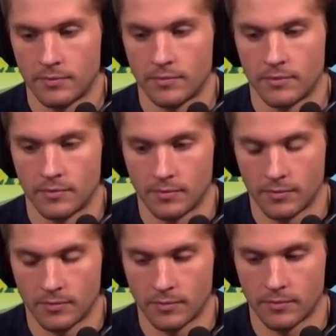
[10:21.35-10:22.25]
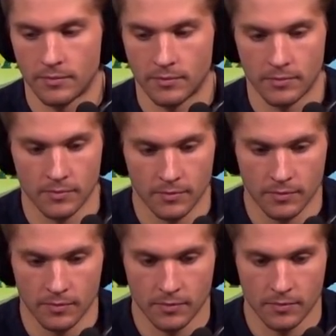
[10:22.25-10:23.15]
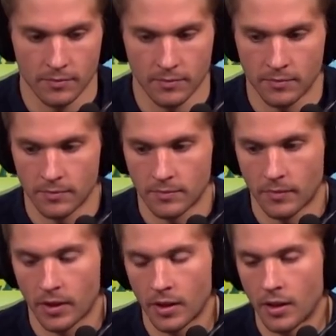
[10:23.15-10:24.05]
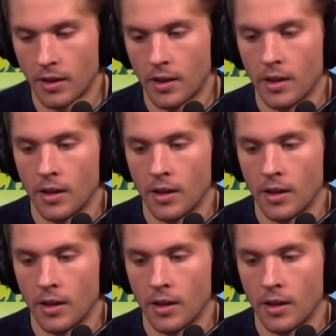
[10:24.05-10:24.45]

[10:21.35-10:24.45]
[no speech]